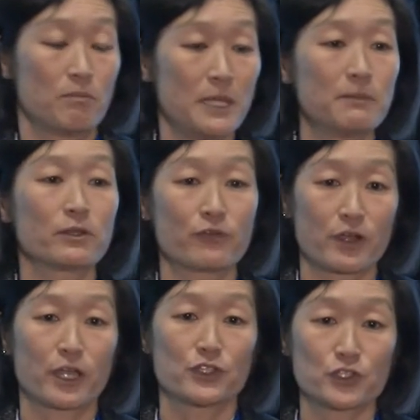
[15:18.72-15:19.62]
people are very
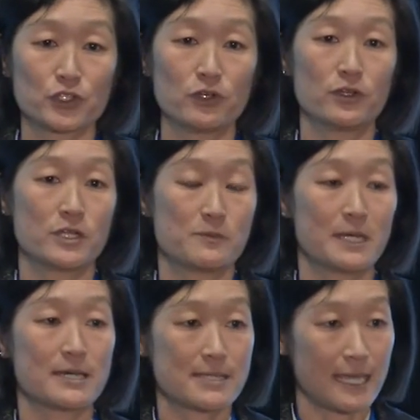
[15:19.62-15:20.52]
concerned is
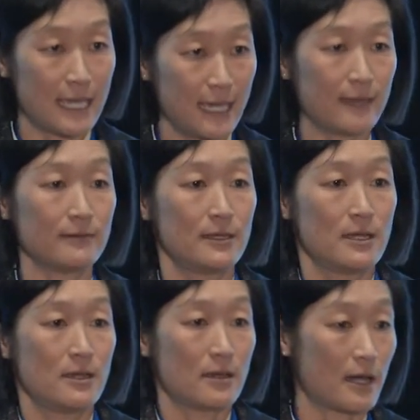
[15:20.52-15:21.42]
because they can't
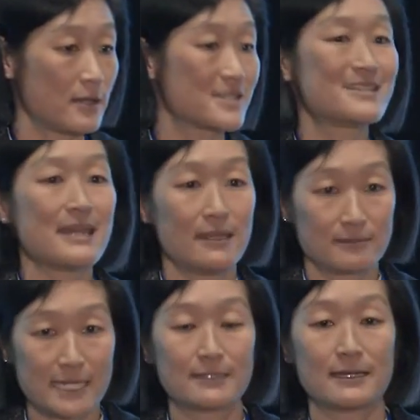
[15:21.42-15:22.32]
sustain
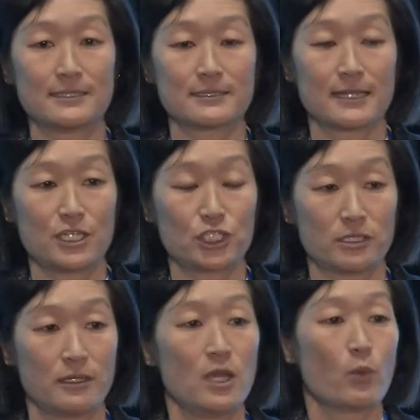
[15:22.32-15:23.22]
tenant
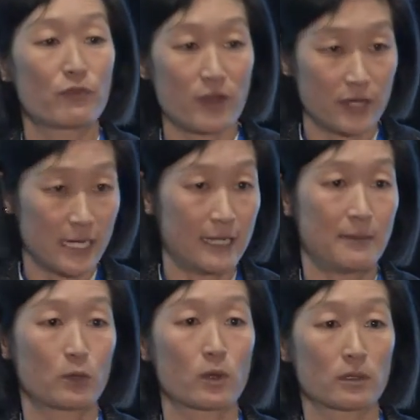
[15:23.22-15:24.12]
isolation with very
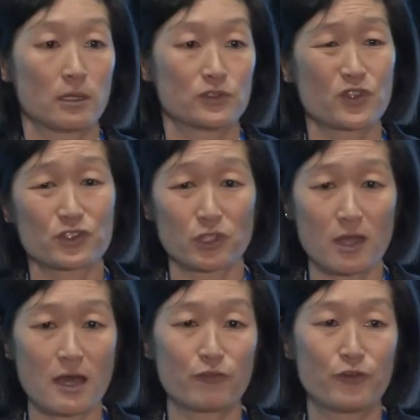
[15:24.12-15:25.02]
dynamic workloads. So there's a
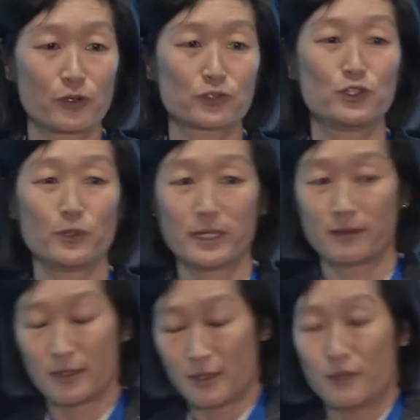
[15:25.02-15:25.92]
lot of folks doing
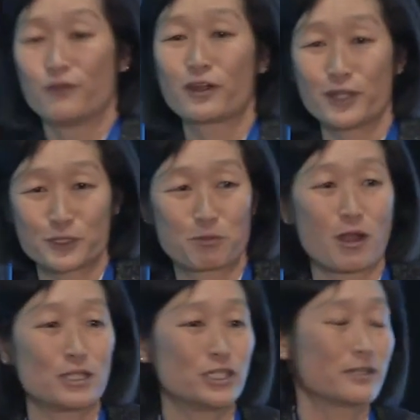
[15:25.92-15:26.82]
various
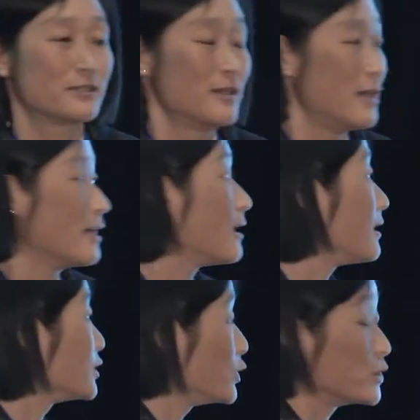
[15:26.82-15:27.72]
projects
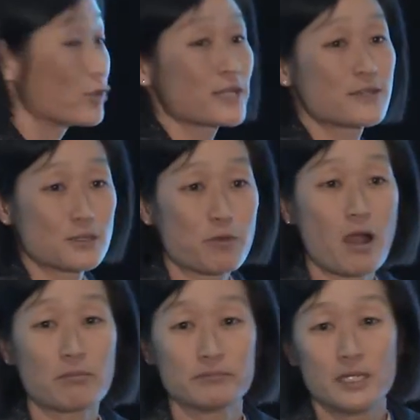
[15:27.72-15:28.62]
to address this
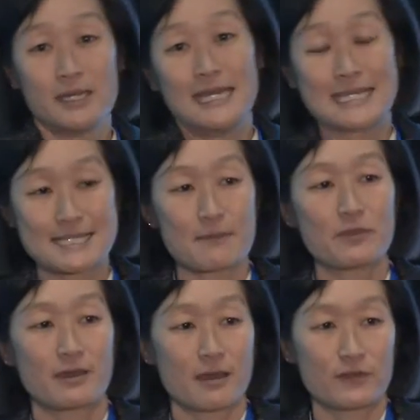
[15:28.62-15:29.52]
problem. It's
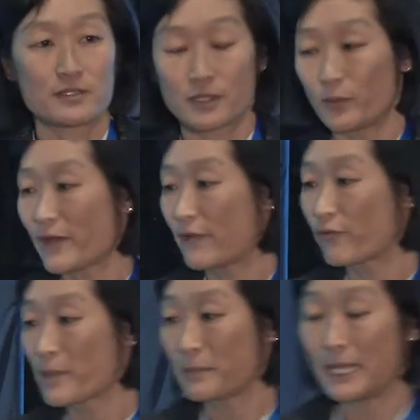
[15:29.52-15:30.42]
something, obviously, we've had
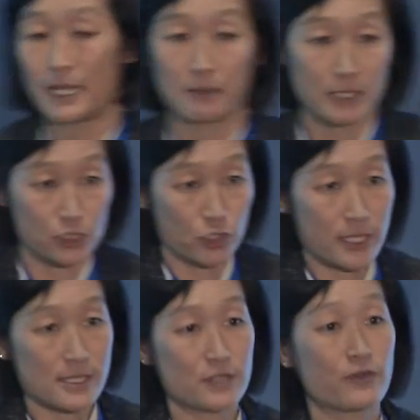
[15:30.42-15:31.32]
from the beginning, but it
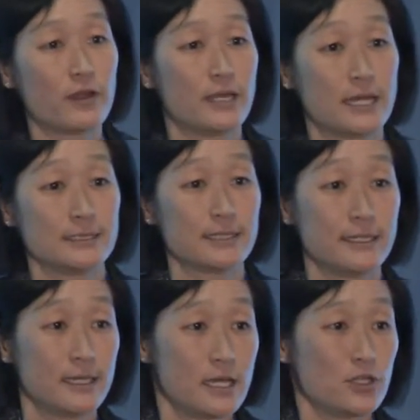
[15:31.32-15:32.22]
translates very
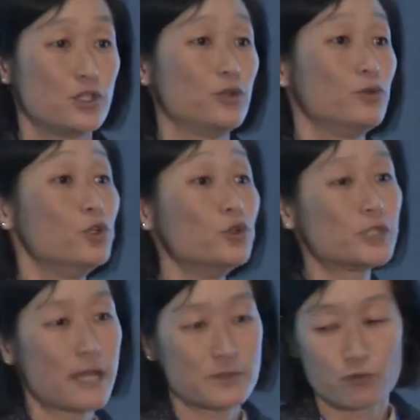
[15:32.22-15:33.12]
nicely to new
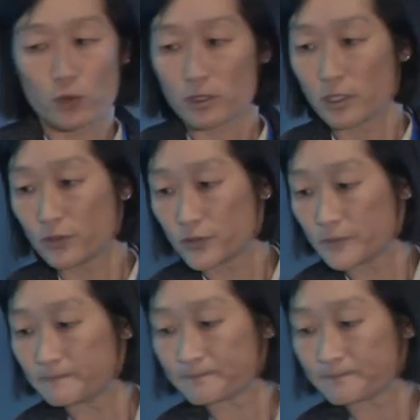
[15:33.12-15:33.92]
types of workloads.